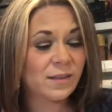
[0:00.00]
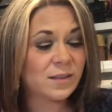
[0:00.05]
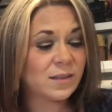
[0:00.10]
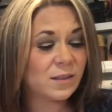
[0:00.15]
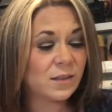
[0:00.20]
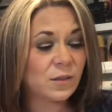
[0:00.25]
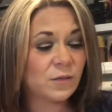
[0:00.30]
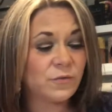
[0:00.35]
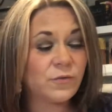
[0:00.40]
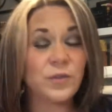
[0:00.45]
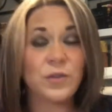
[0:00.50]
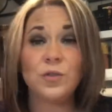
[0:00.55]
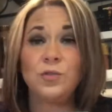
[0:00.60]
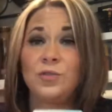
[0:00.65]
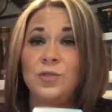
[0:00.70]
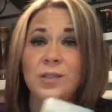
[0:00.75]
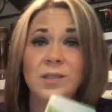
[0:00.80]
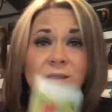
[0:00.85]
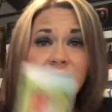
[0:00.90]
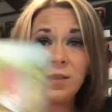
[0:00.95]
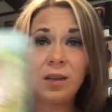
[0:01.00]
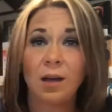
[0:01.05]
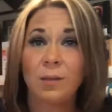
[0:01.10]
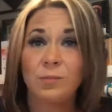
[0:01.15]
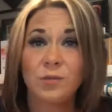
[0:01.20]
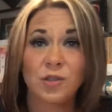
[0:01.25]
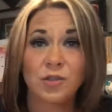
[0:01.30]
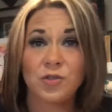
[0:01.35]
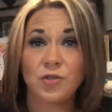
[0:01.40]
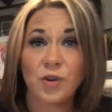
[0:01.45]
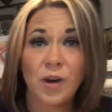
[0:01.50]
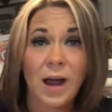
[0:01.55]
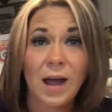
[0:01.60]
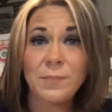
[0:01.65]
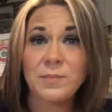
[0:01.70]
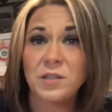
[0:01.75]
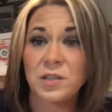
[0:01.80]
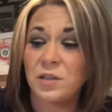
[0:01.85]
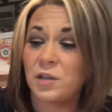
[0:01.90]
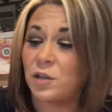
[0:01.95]
This confusion has kept you
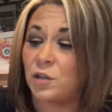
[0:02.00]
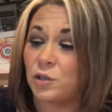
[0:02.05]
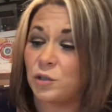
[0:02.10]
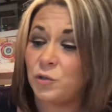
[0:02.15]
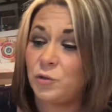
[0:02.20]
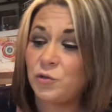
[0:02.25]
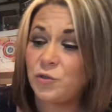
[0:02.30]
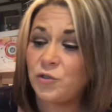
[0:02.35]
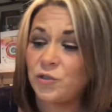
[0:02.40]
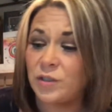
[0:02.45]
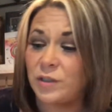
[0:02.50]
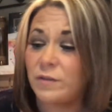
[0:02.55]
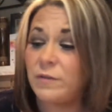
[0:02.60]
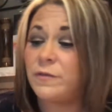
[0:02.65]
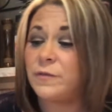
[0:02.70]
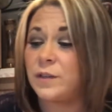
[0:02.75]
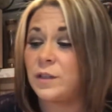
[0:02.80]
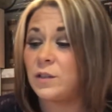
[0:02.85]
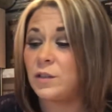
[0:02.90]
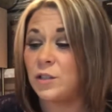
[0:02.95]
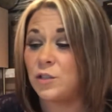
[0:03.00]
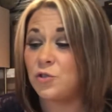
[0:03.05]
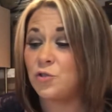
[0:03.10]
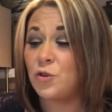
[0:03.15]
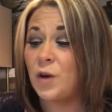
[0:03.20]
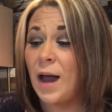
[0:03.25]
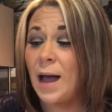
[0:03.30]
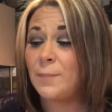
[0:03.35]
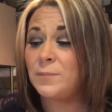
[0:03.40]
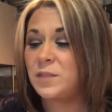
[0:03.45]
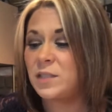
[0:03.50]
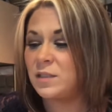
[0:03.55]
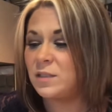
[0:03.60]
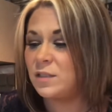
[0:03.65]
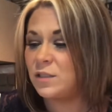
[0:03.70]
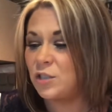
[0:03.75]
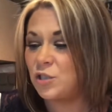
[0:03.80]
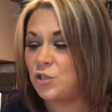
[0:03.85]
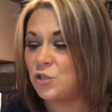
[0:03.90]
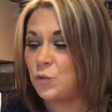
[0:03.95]
trapped in an illusion, feeling trapped in a
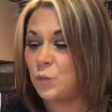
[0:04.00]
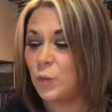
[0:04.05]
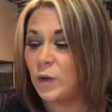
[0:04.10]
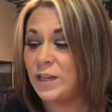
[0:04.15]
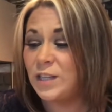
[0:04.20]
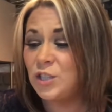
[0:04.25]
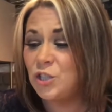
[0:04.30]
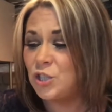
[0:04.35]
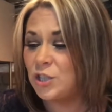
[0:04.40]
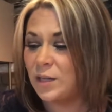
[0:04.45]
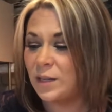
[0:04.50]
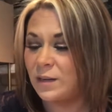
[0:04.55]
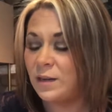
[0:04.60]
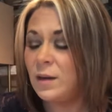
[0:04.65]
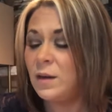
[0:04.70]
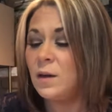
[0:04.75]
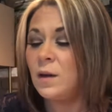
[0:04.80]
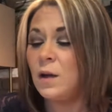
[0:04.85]
situation,